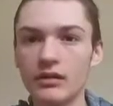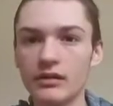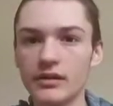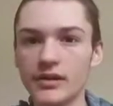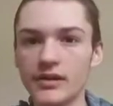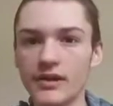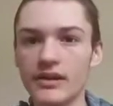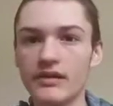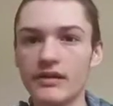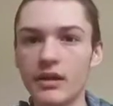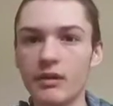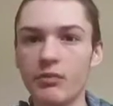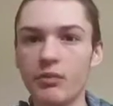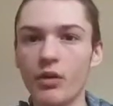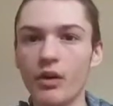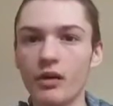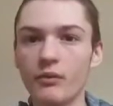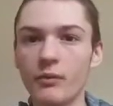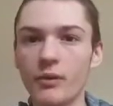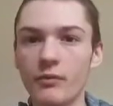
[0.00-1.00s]
seize up
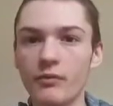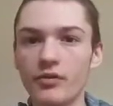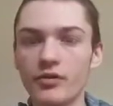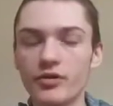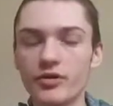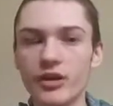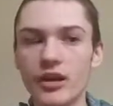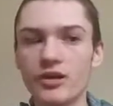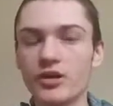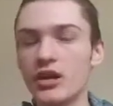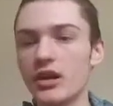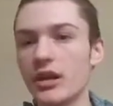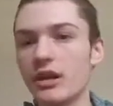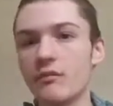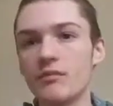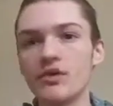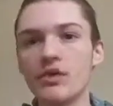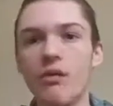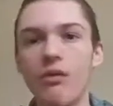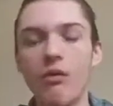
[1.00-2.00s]
while we were stretching. It
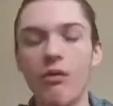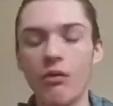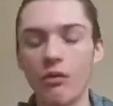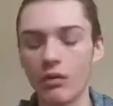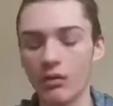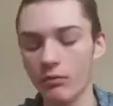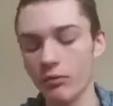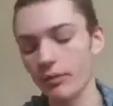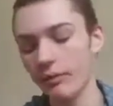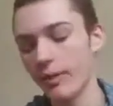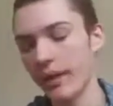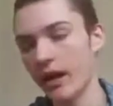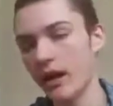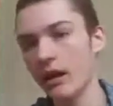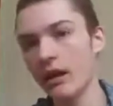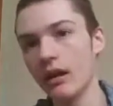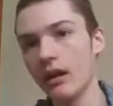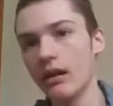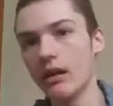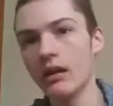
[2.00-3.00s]
was horrible pain.
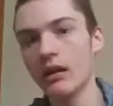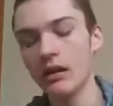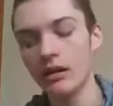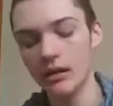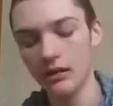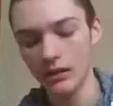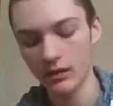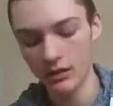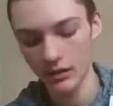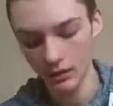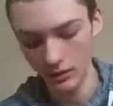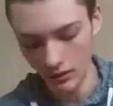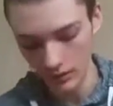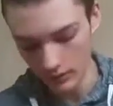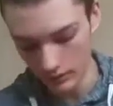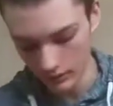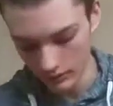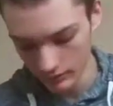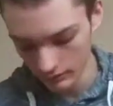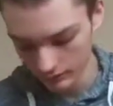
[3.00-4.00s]

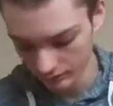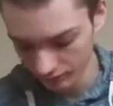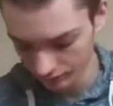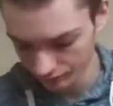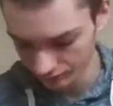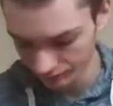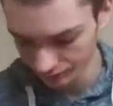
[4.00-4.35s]
Um,